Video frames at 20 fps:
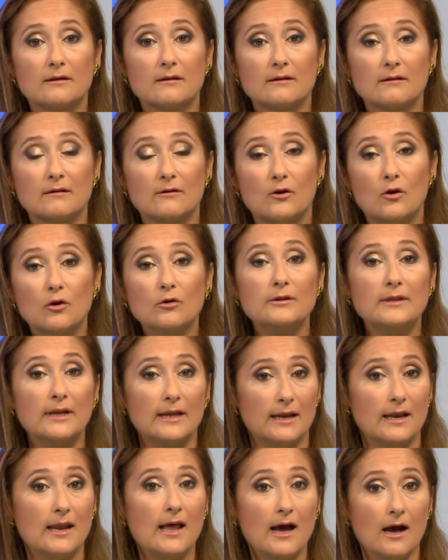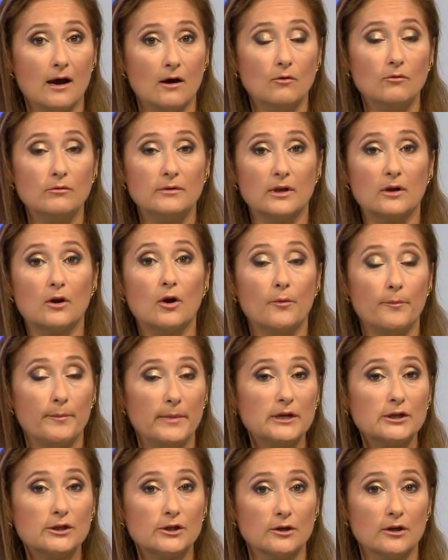could allow the
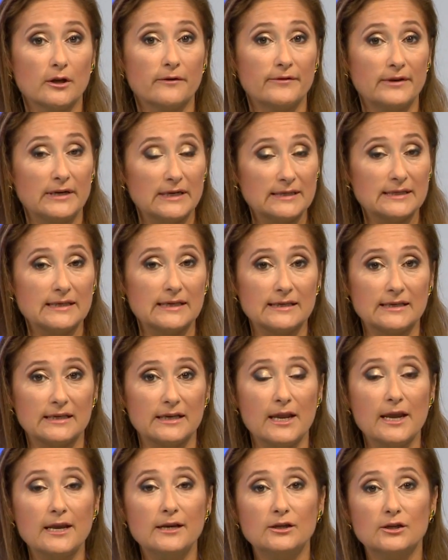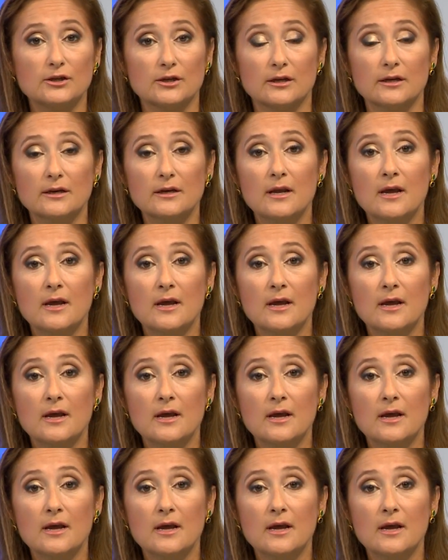commission of an assassination